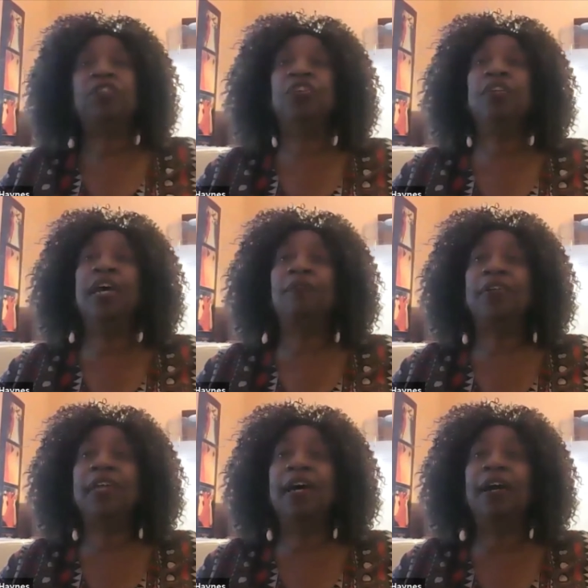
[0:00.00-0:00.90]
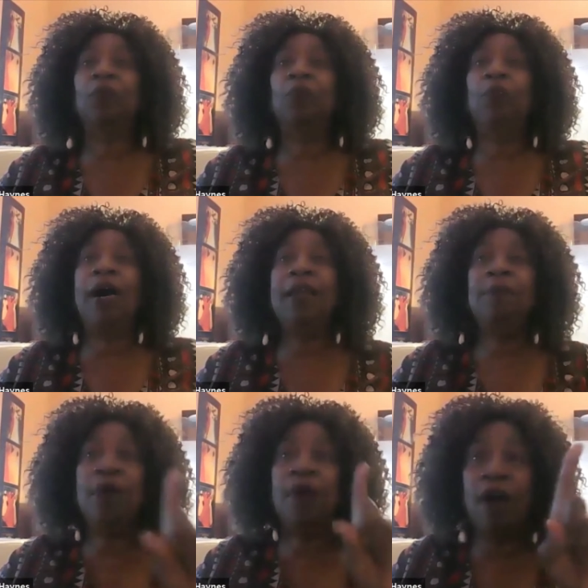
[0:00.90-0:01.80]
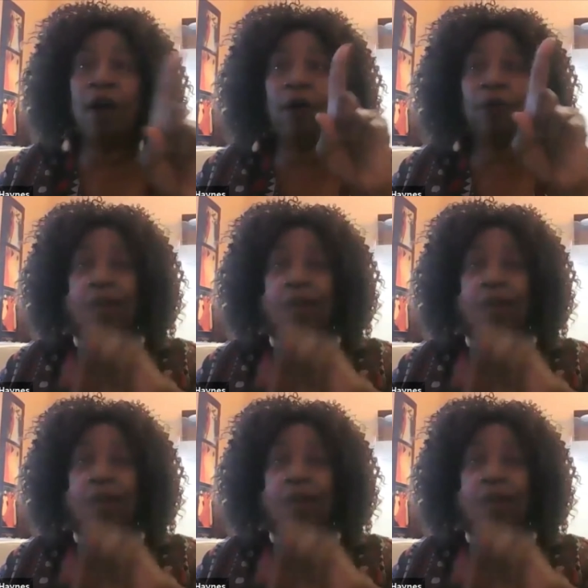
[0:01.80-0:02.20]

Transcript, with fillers: She never dug one more hole